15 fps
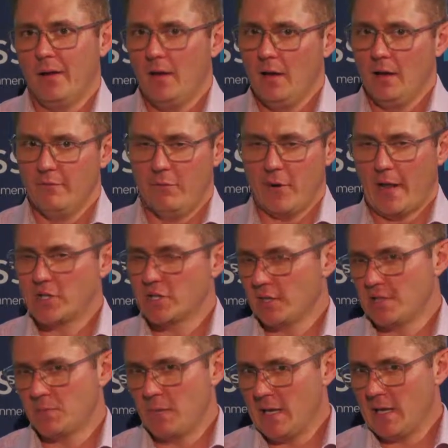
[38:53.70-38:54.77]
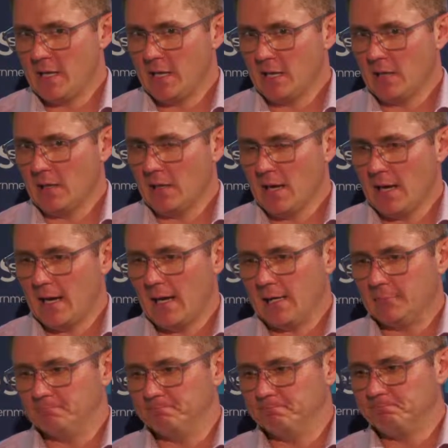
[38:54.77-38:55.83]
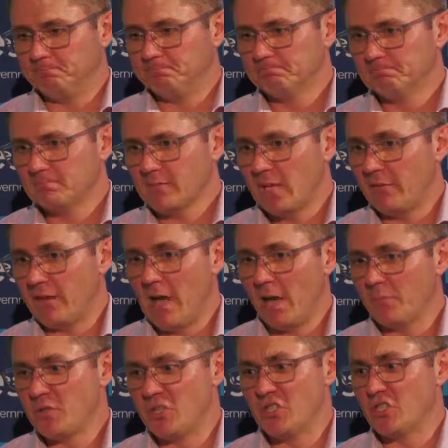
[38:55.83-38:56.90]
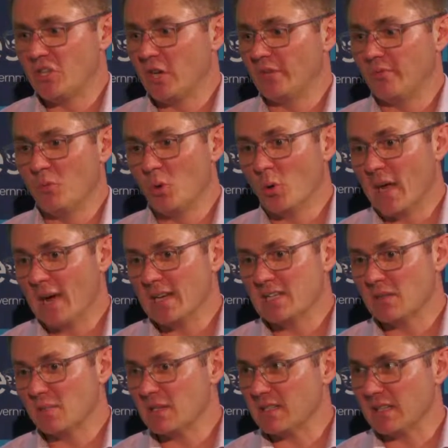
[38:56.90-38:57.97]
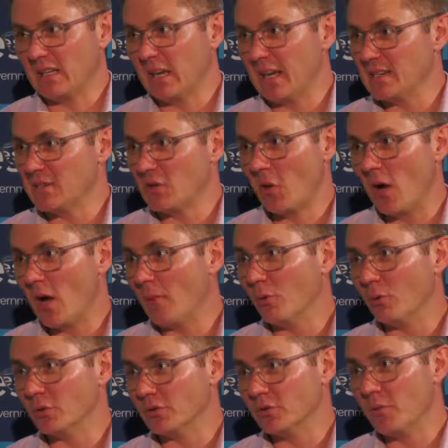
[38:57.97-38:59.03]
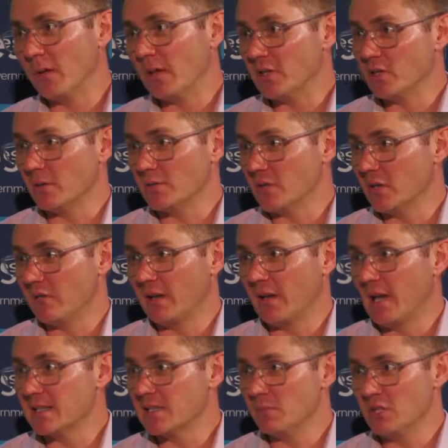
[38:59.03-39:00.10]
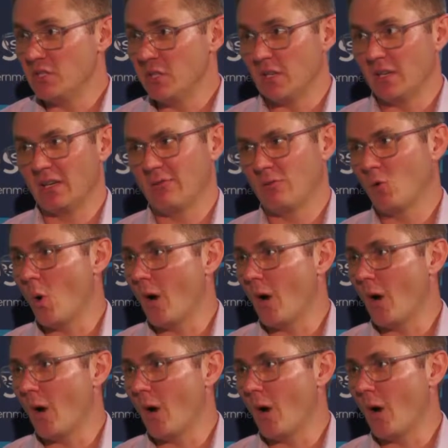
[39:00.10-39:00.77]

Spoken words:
financially speaking, if it helps you serve more customers in less time or do a better job of serving customers, you can quite